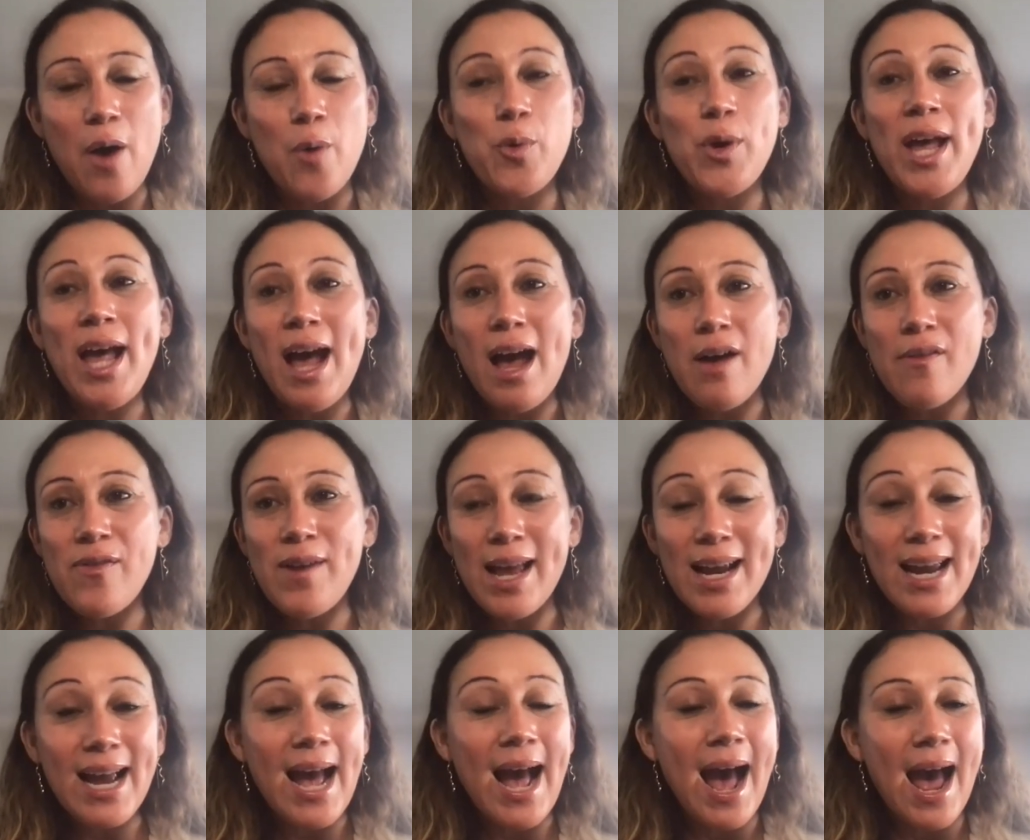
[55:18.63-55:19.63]
We have
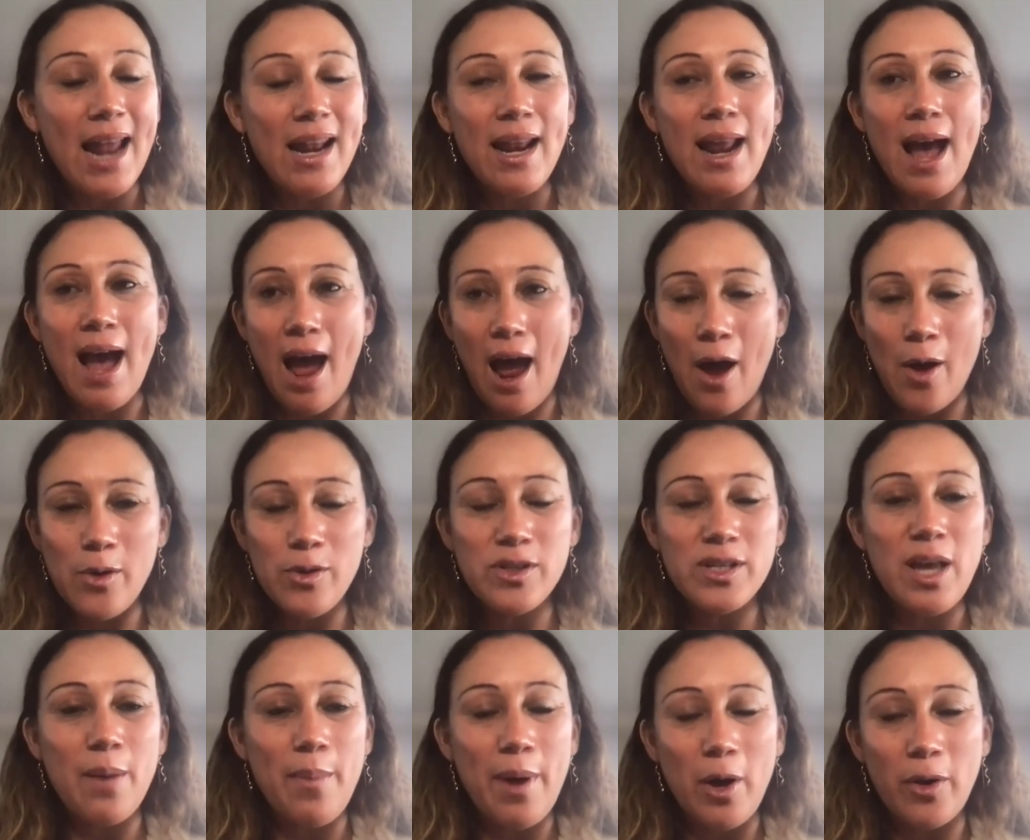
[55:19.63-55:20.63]
like
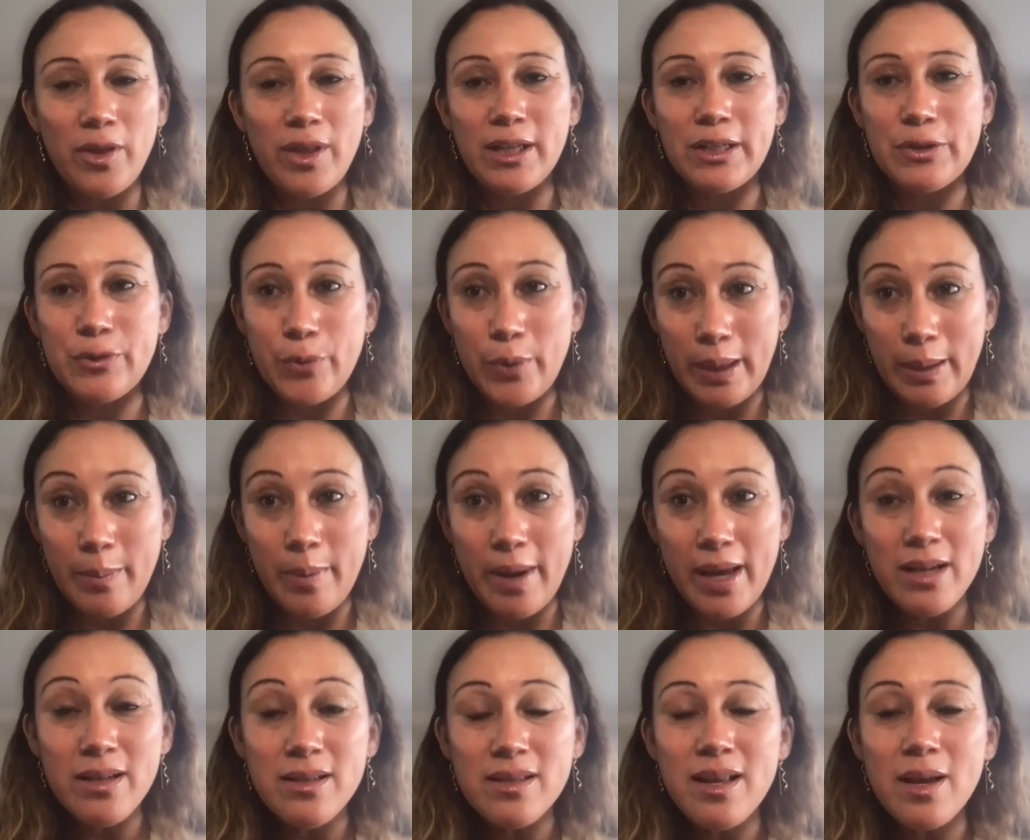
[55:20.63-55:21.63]
handouts about the
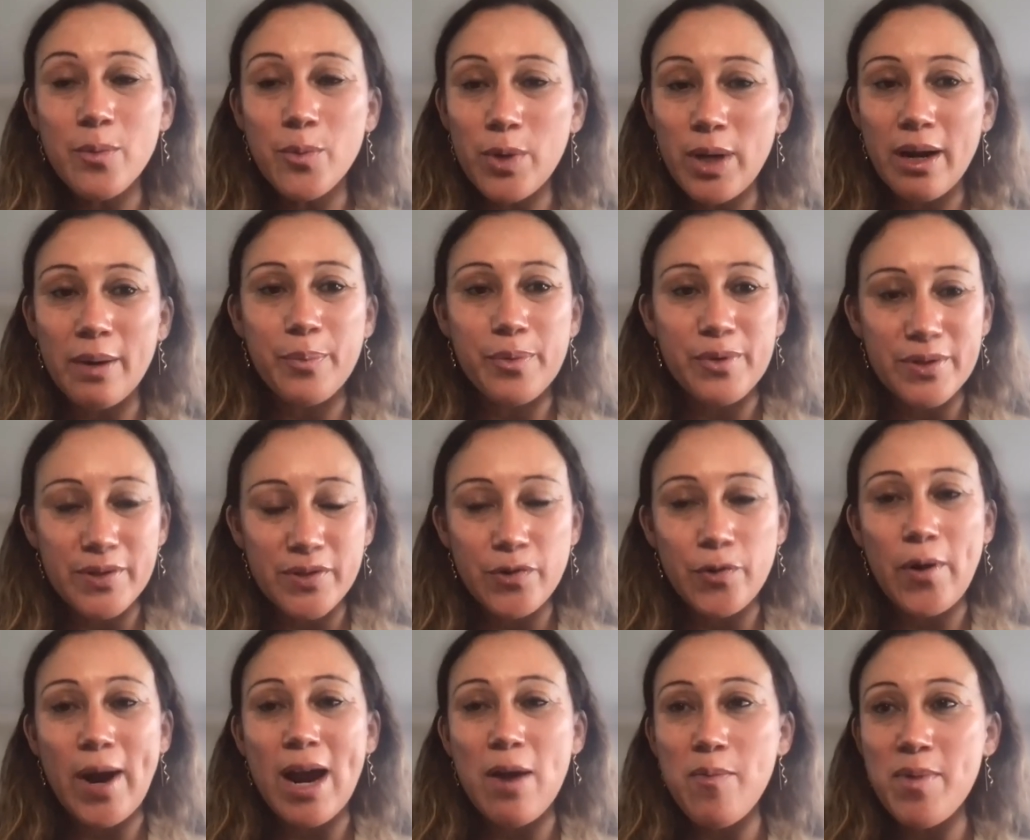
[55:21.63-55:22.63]
treatments that we are
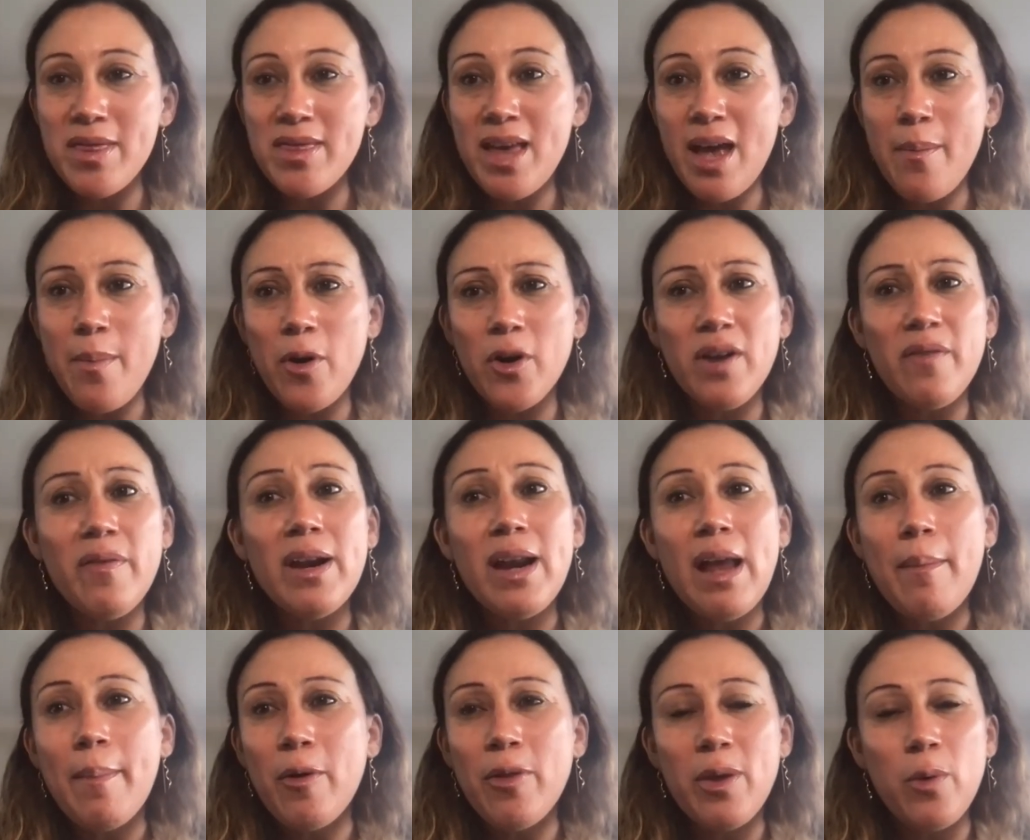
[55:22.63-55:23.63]
prescribing them, or even
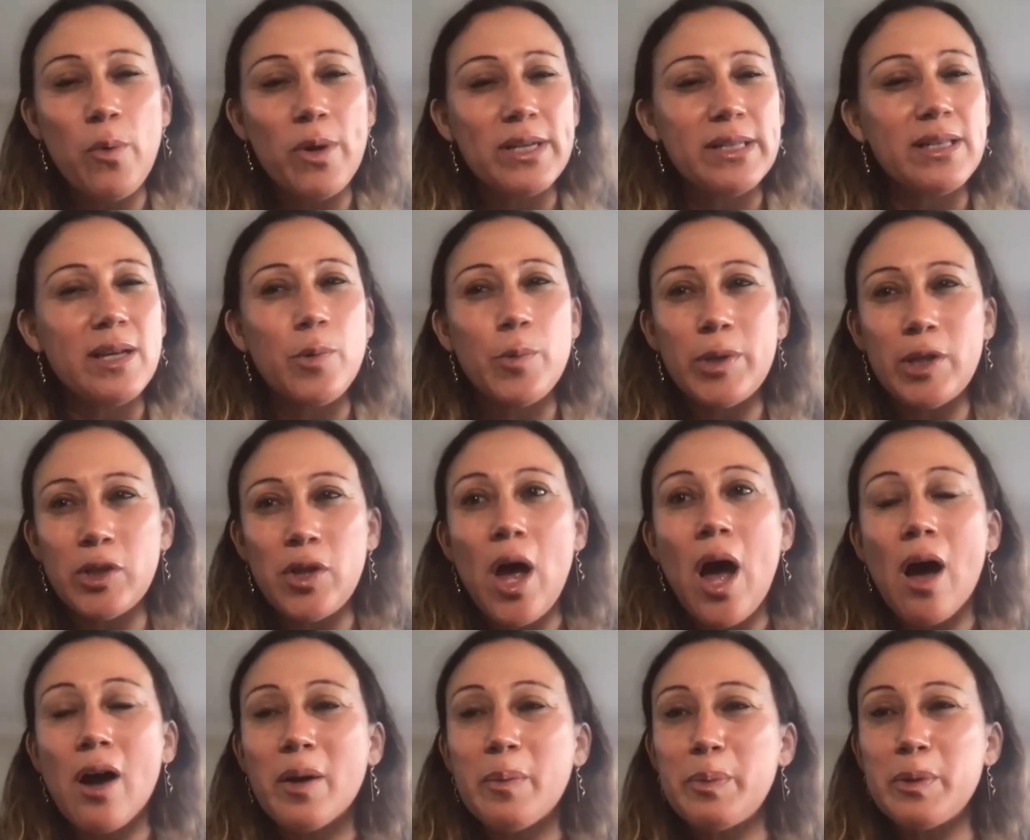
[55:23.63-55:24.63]
about the ones that we
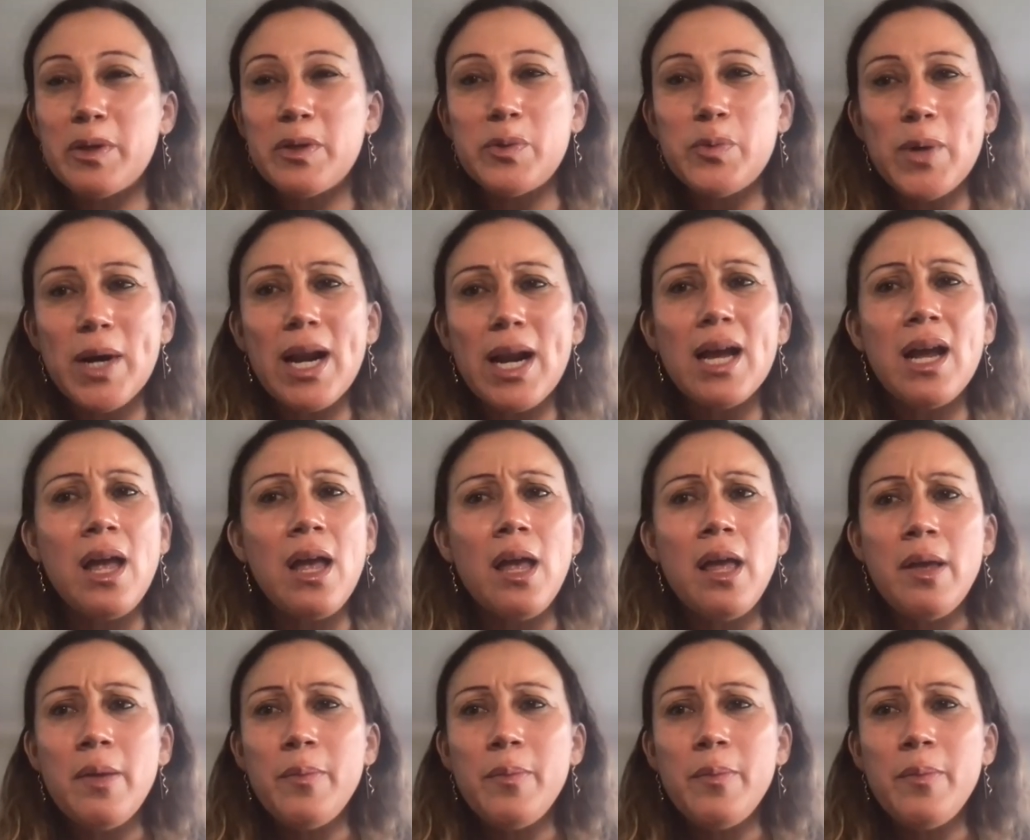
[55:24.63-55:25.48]
talk, because we're like,